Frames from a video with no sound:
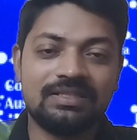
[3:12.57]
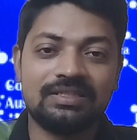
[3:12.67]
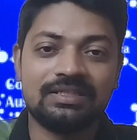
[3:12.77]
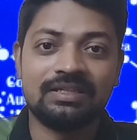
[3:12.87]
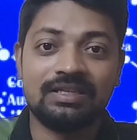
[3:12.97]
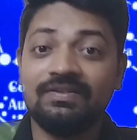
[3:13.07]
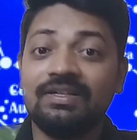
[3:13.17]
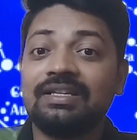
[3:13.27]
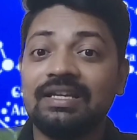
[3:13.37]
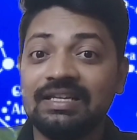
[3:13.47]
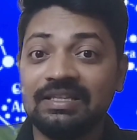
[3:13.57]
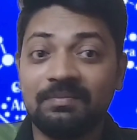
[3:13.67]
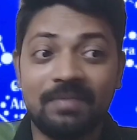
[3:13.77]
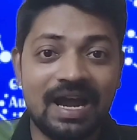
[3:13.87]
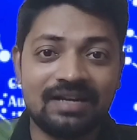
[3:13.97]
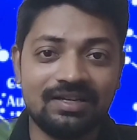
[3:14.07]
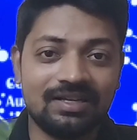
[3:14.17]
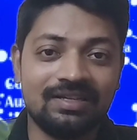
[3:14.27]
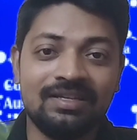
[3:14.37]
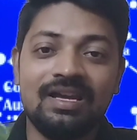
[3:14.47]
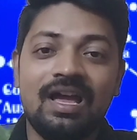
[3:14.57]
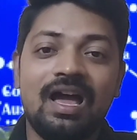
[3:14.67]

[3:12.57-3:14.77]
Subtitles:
punching, even killing the bad guy,